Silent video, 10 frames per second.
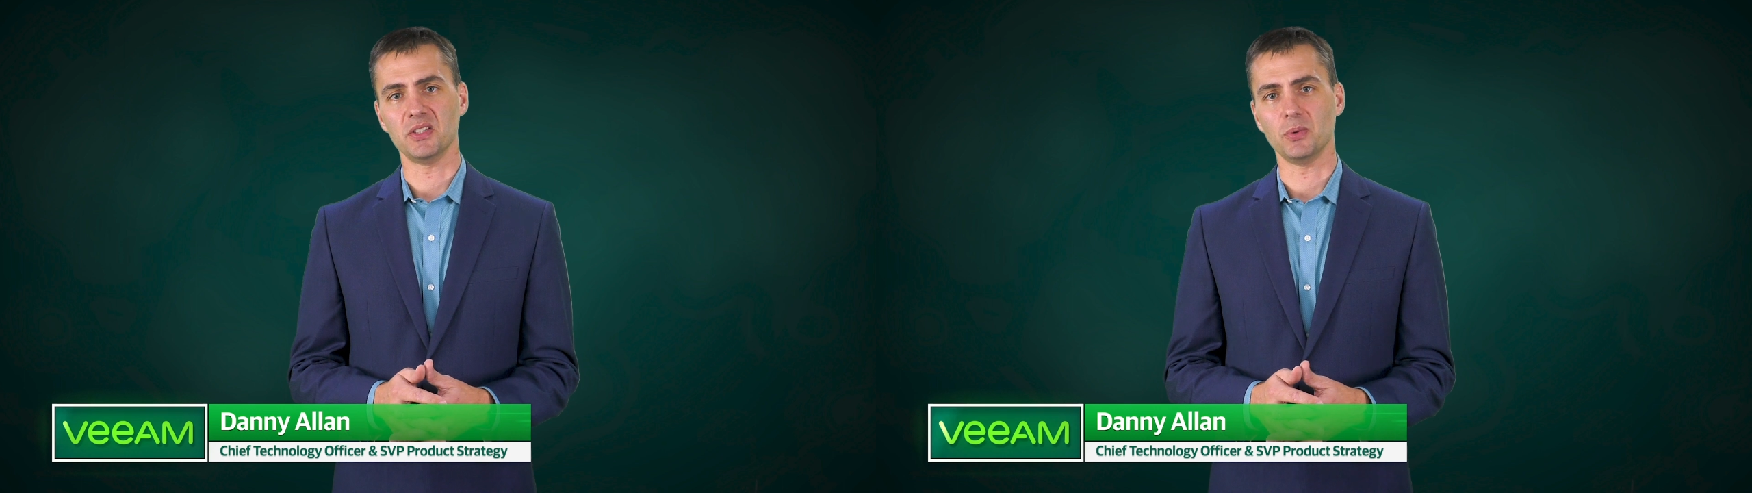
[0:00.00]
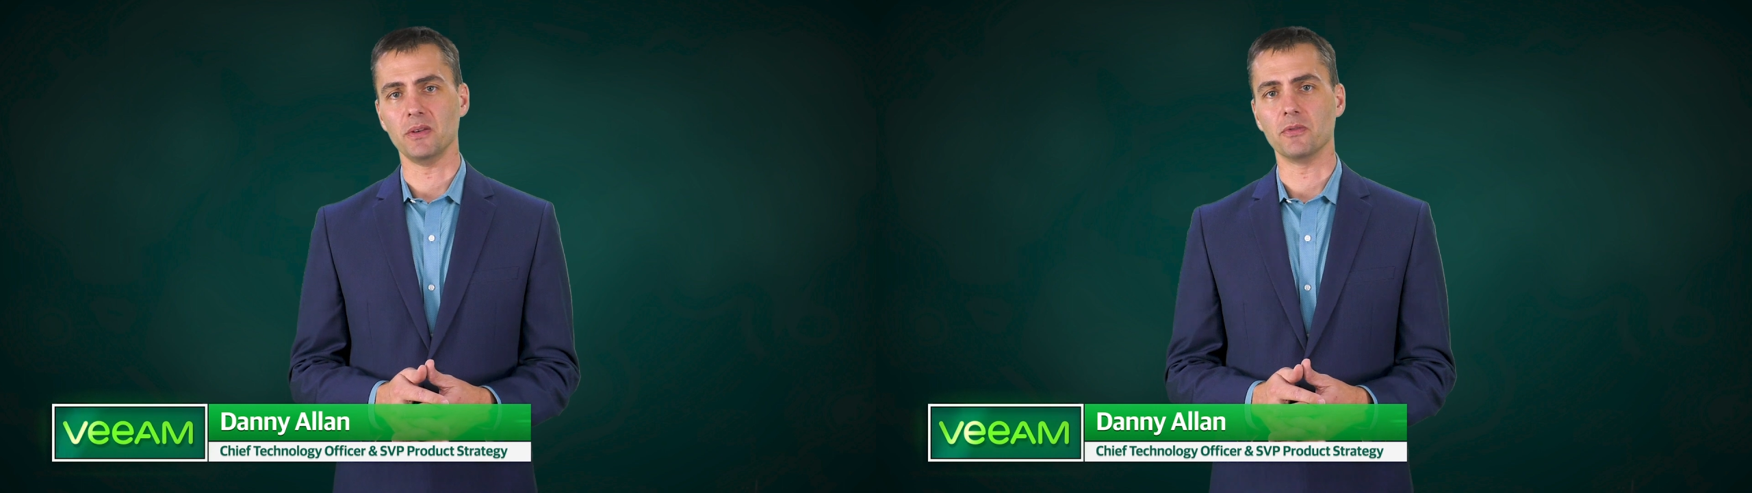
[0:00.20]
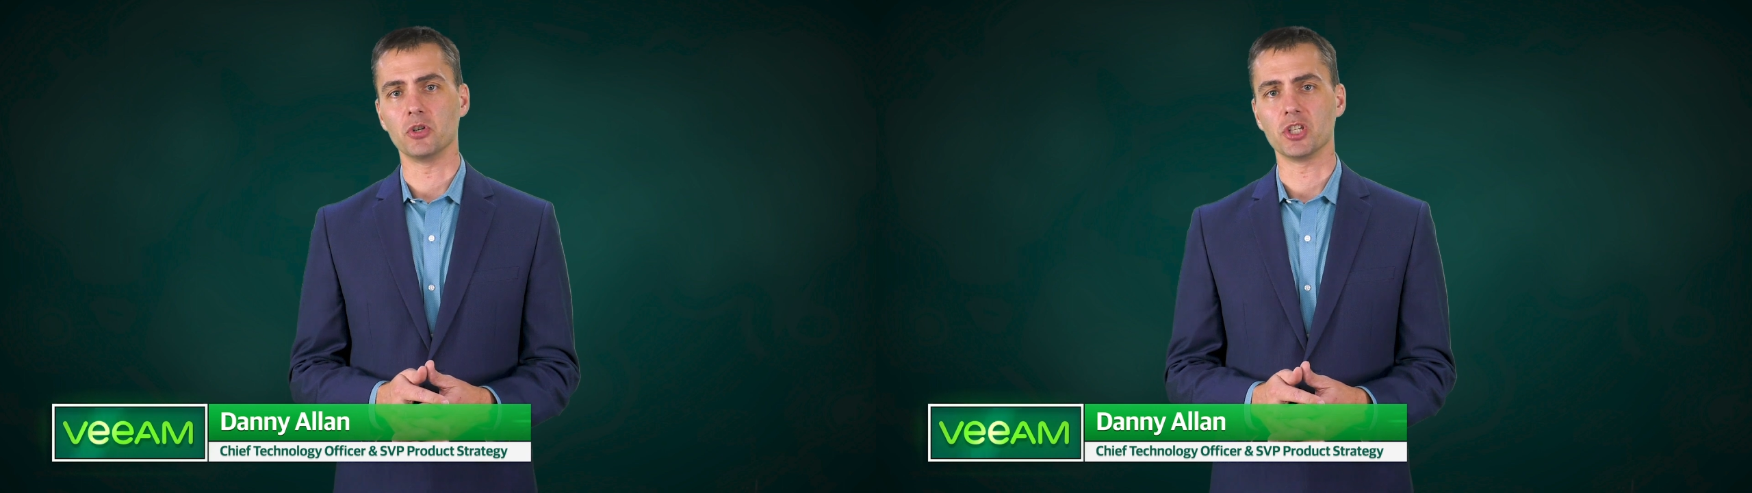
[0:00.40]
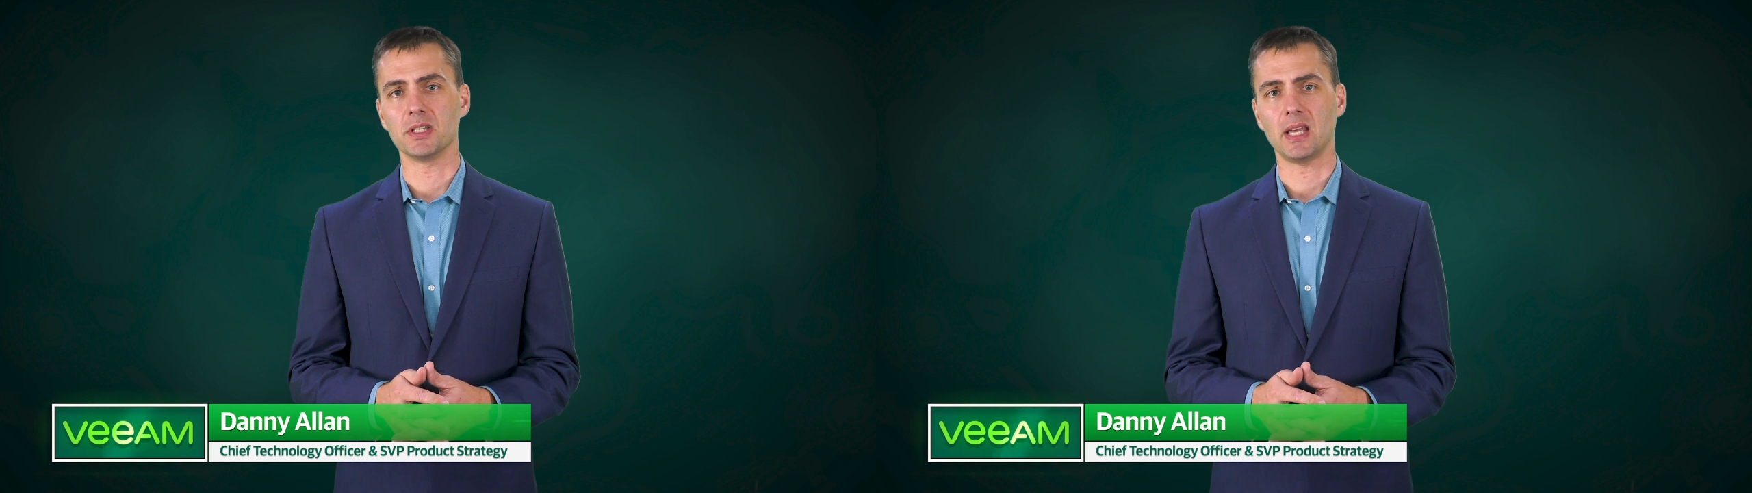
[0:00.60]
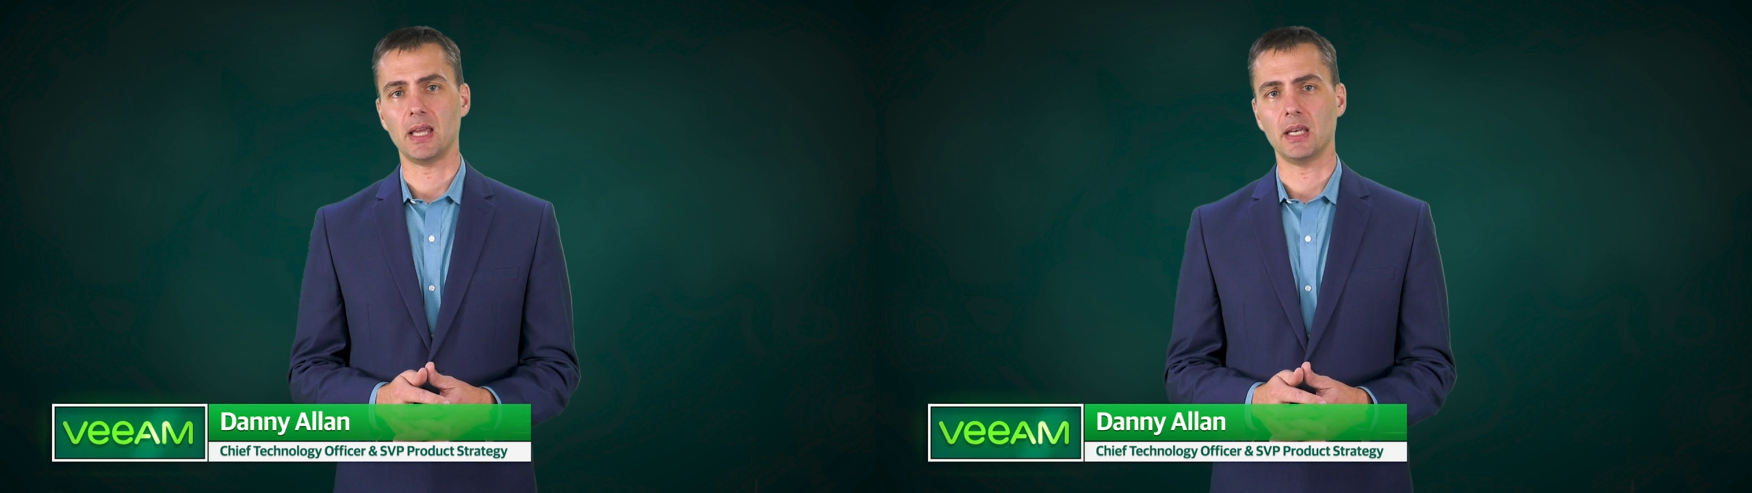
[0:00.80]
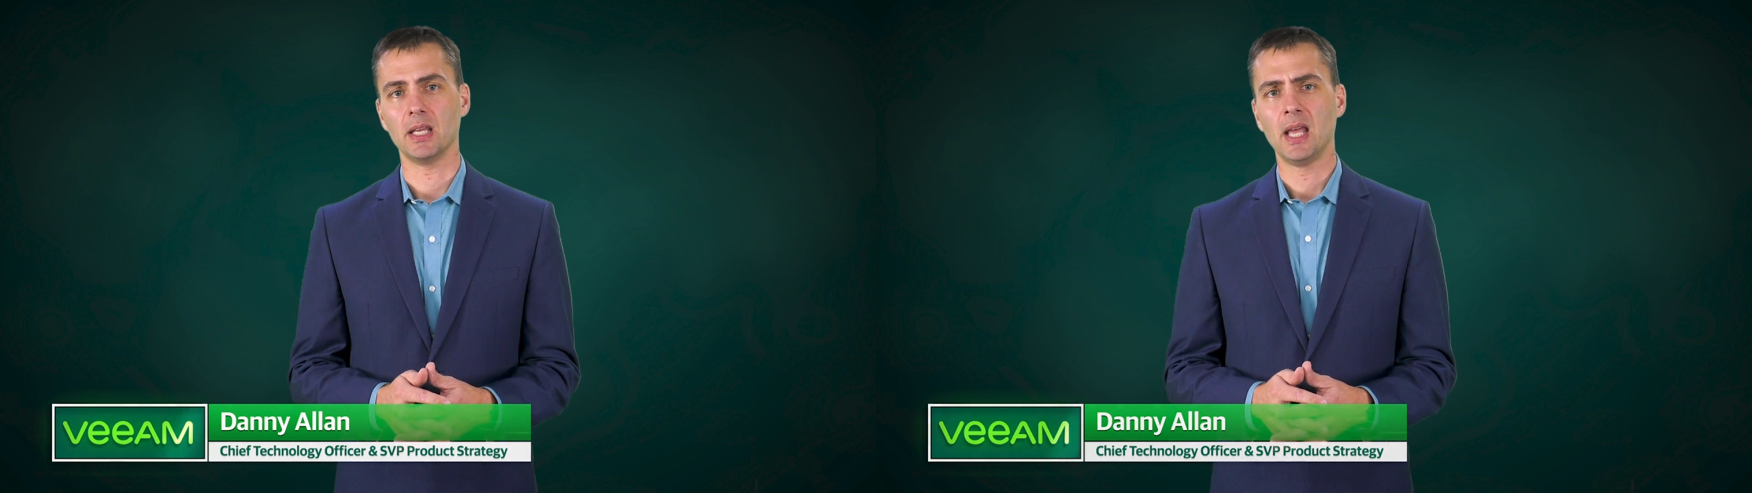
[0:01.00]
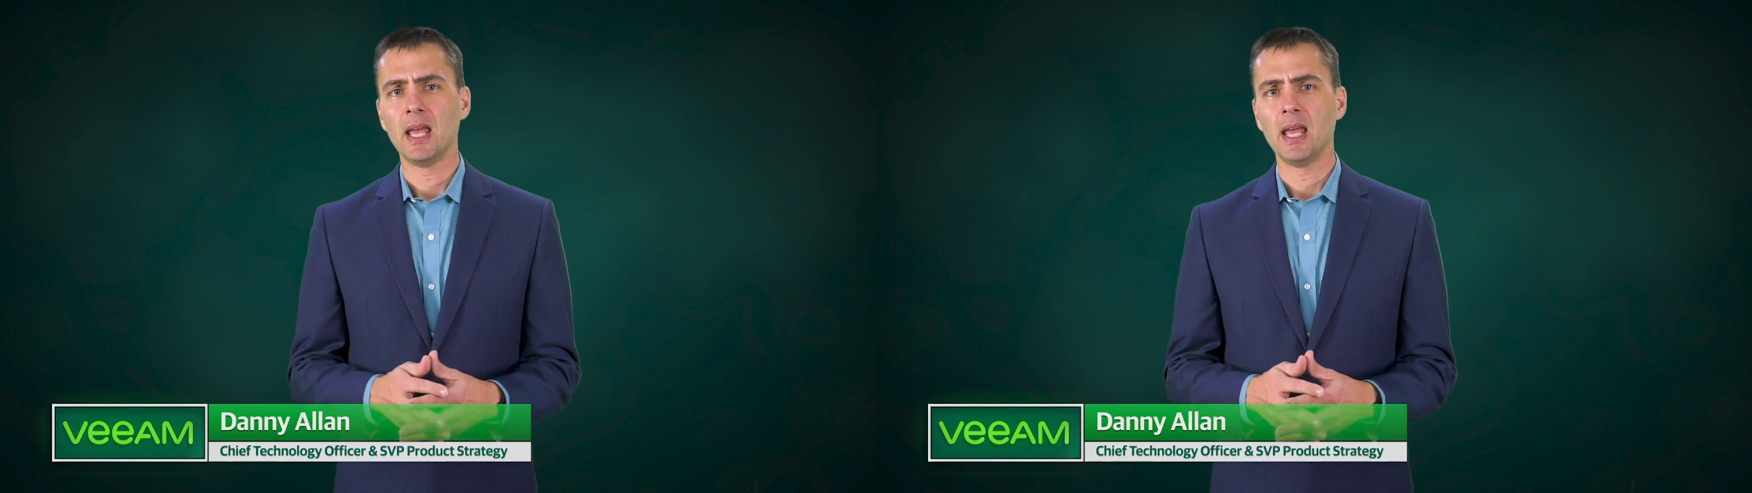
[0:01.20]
Suite version 10.